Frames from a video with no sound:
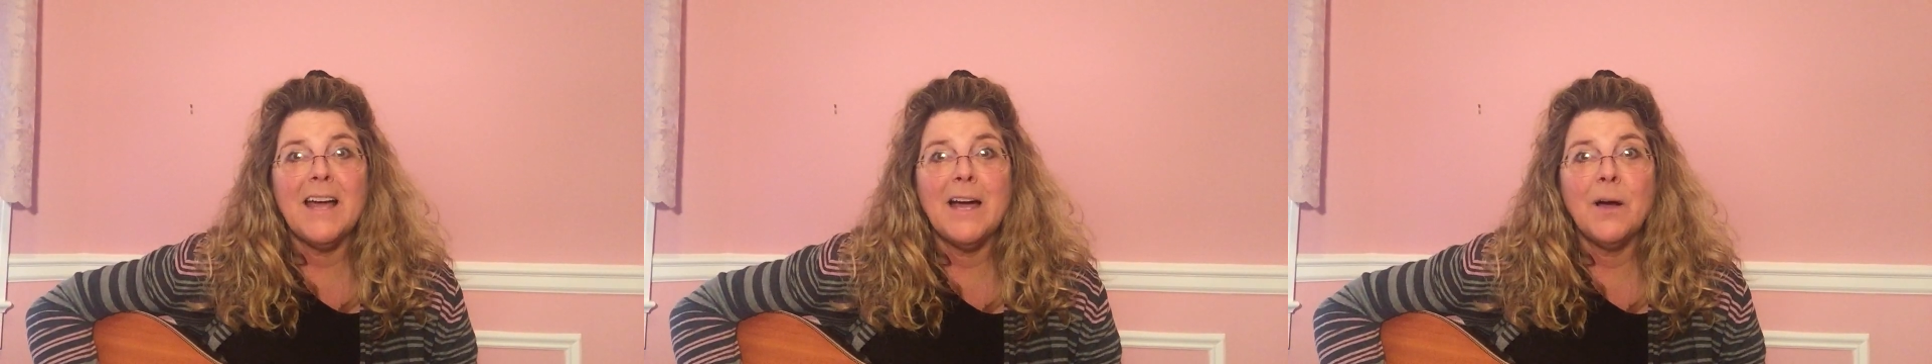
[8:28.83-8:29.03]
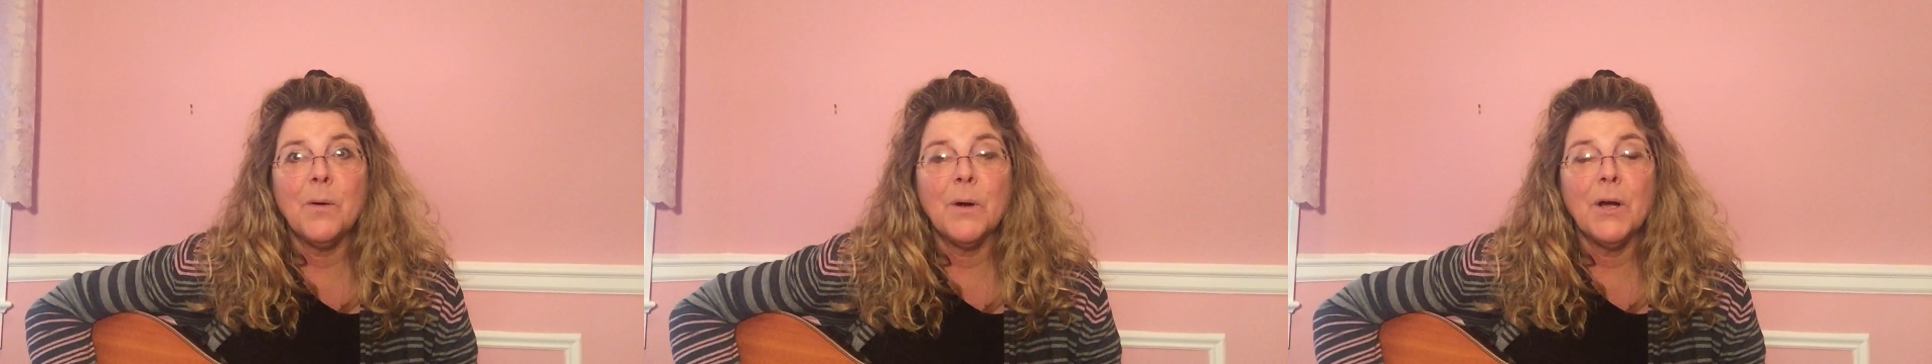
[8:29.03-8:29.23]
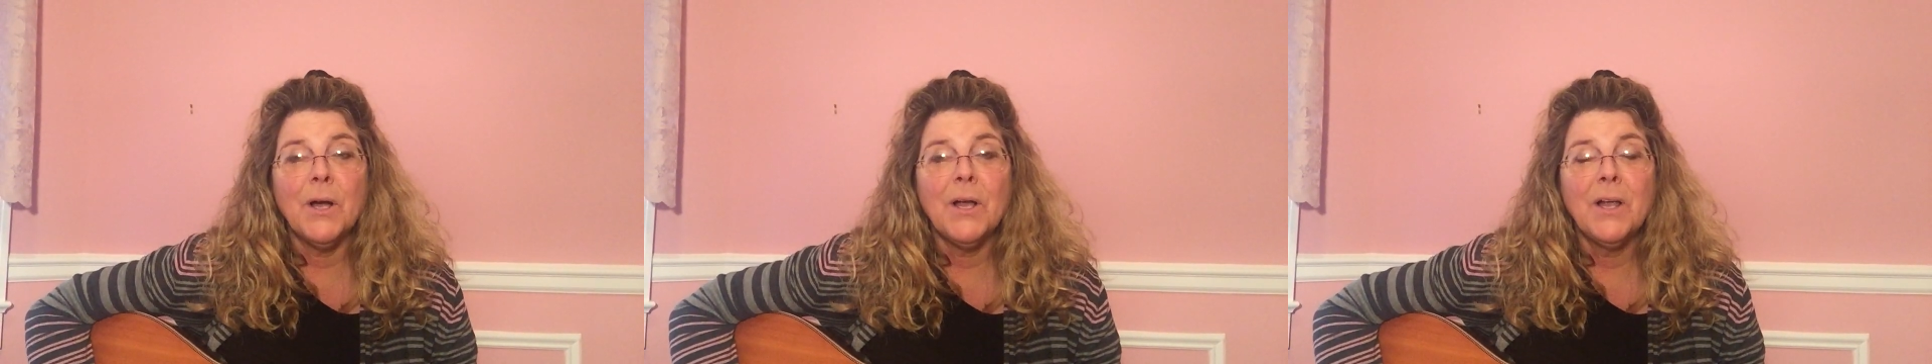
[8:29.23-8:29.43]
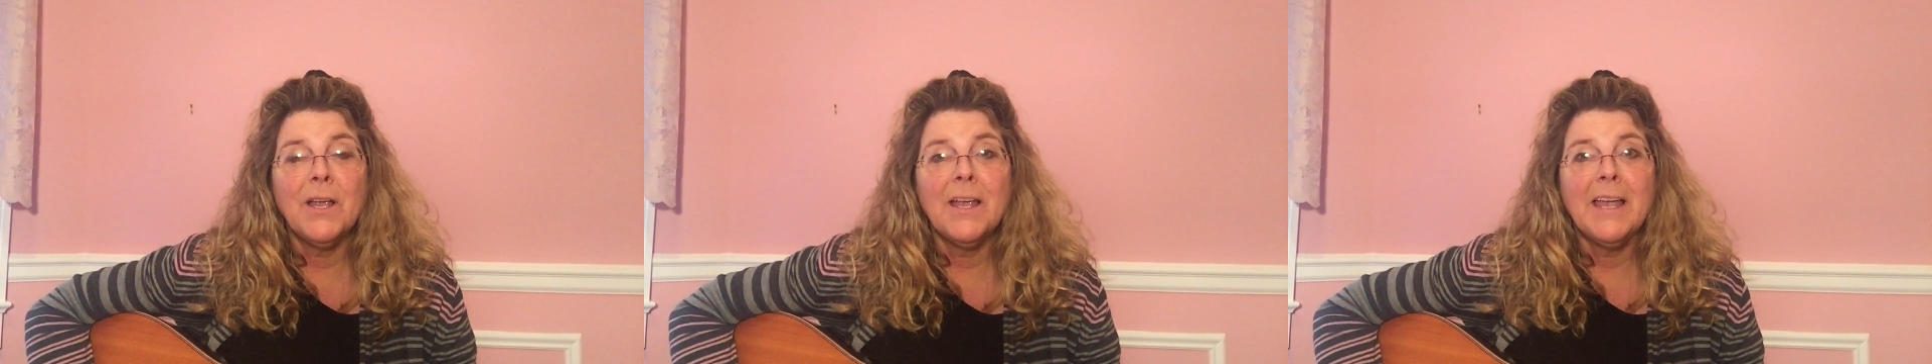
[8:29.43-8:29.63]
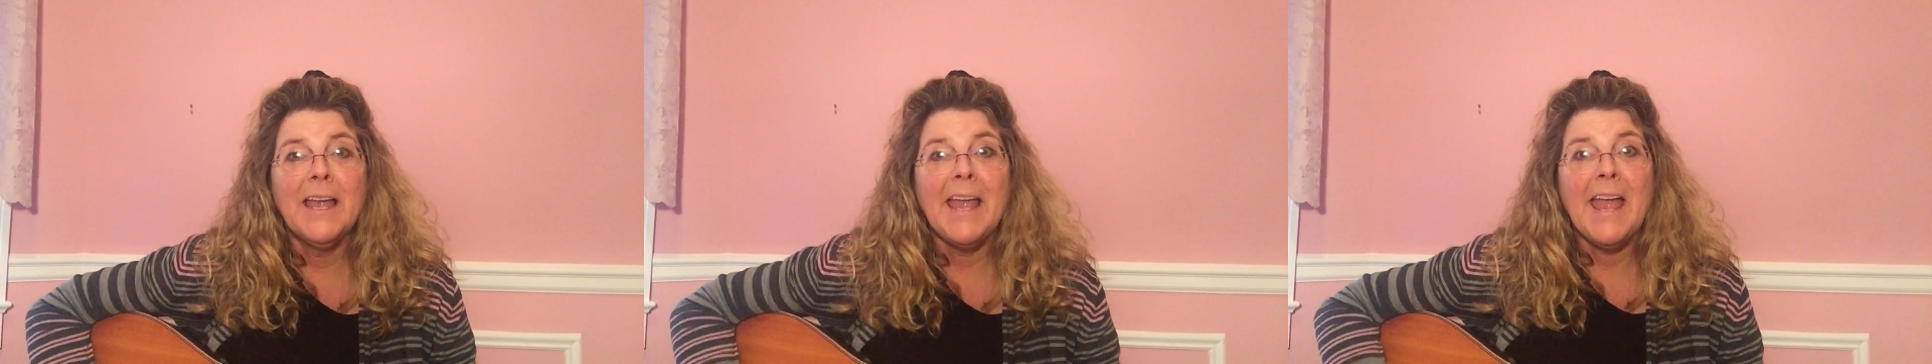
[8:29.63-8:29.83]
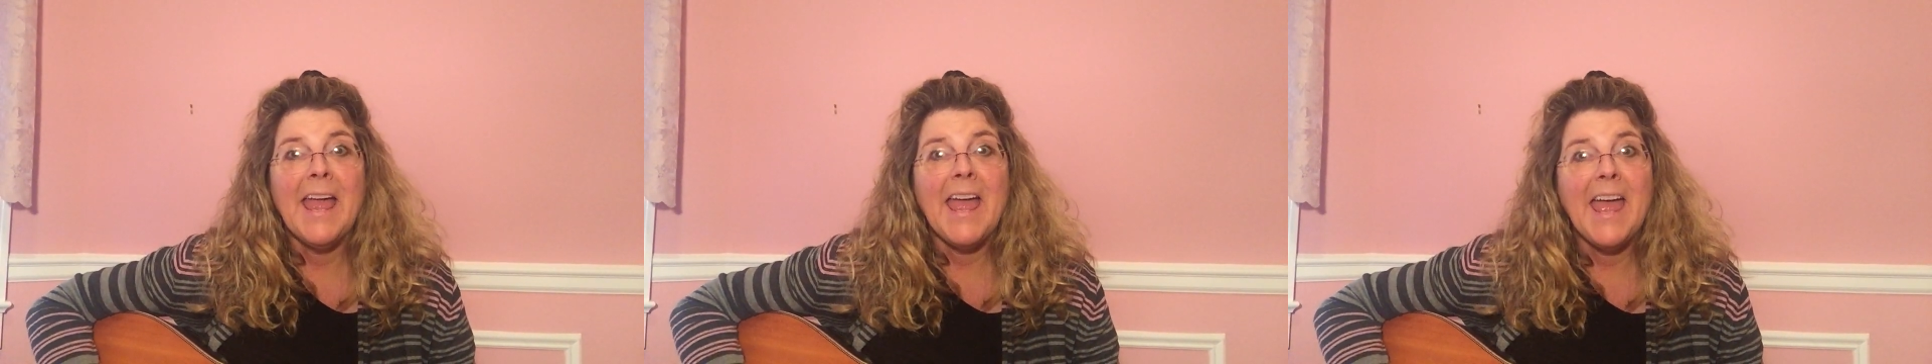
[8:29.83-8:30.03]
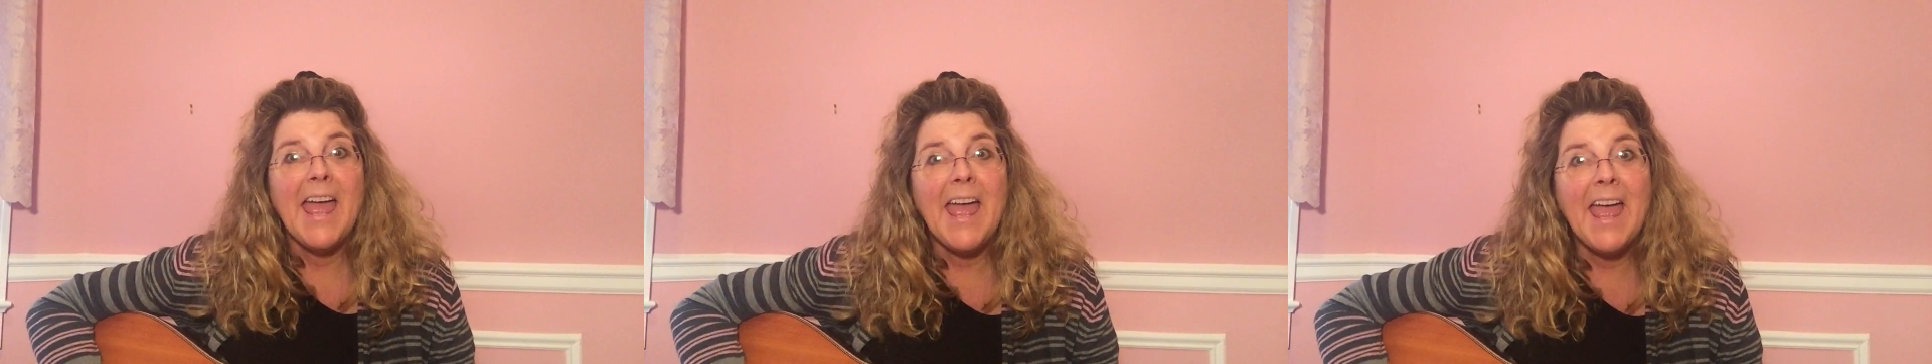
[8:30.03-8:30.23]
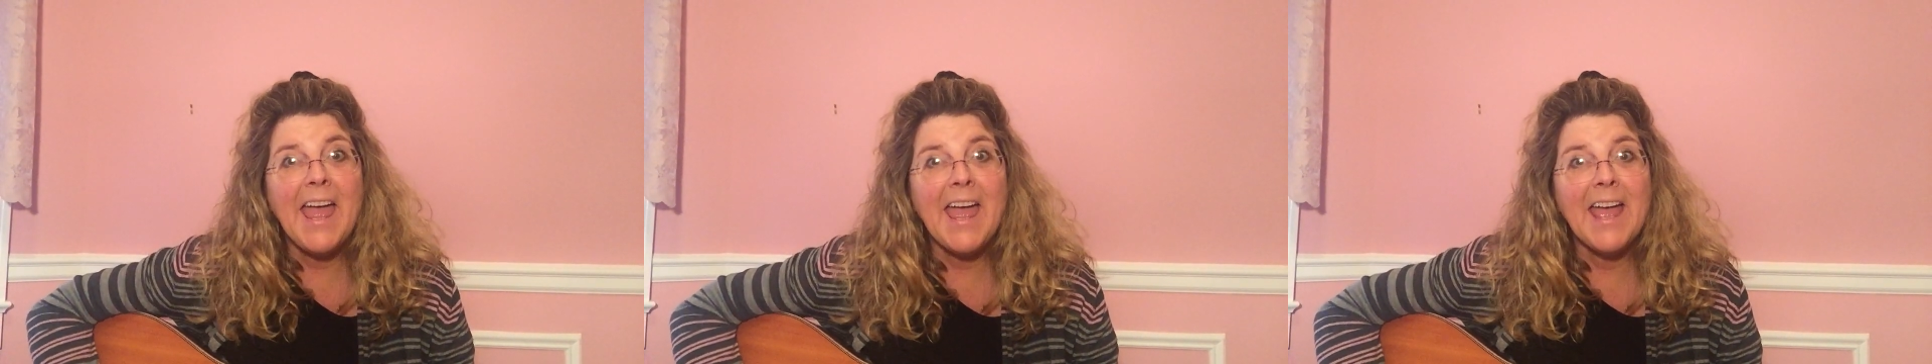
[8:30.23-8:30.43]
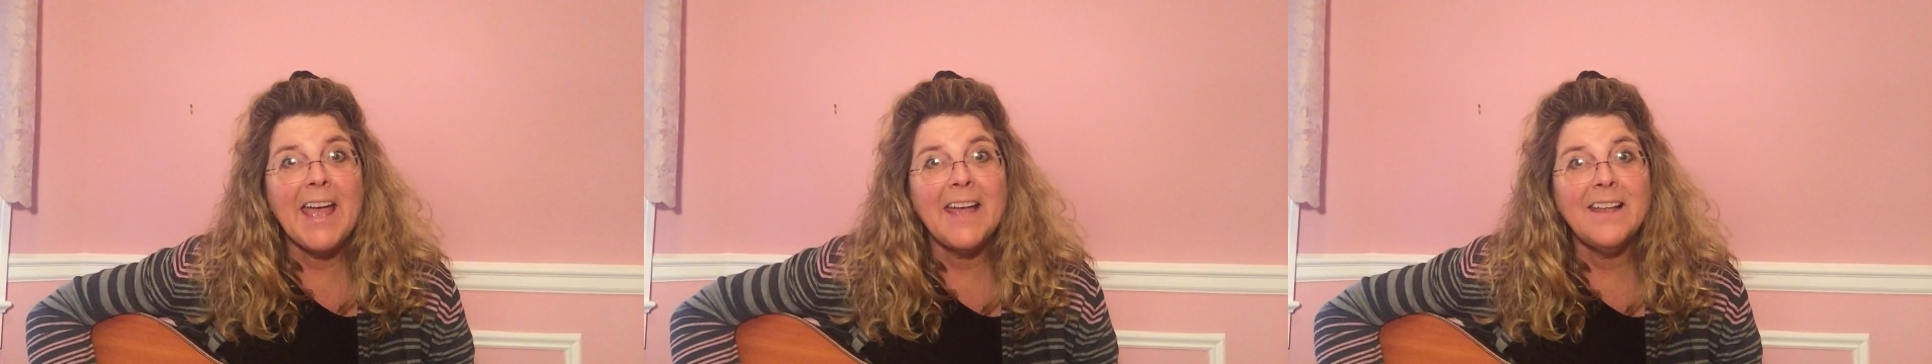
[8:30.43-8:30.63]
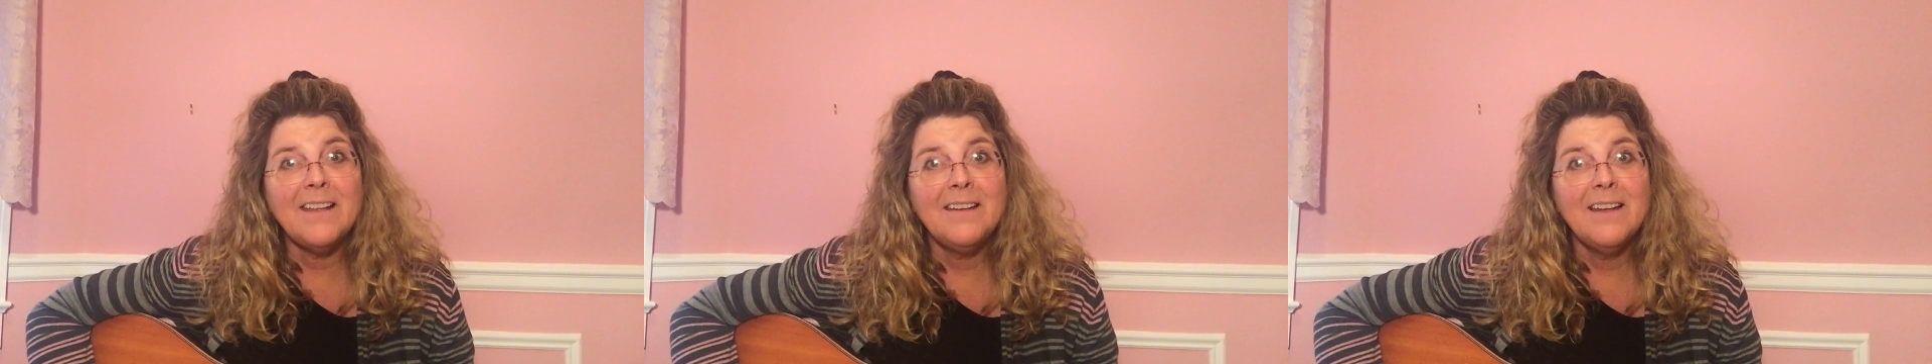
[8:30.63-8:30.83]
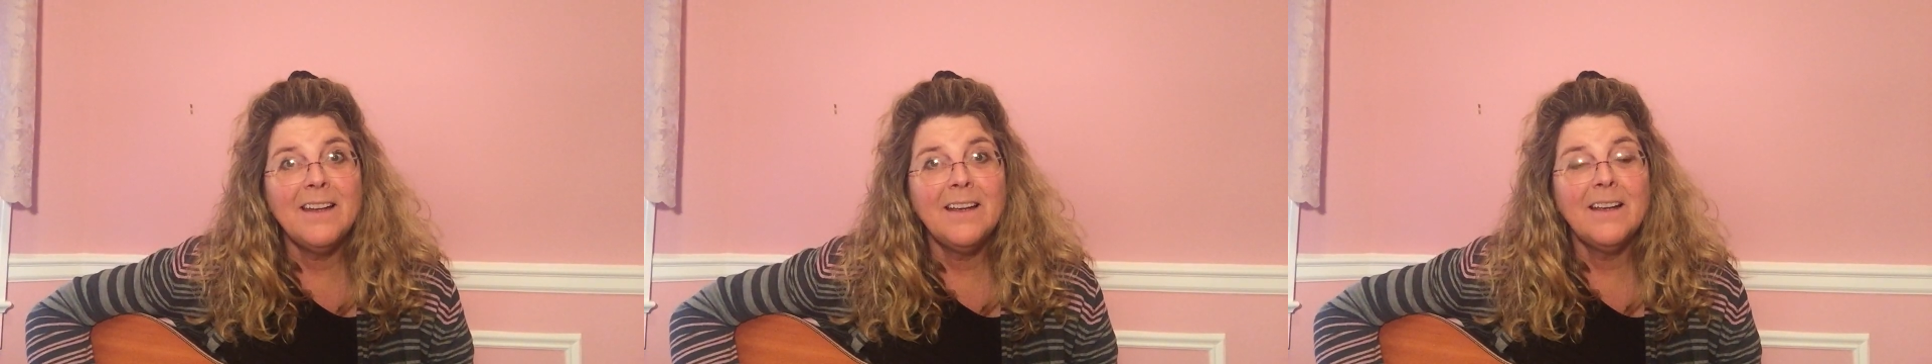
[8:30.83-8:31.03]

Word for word: our head,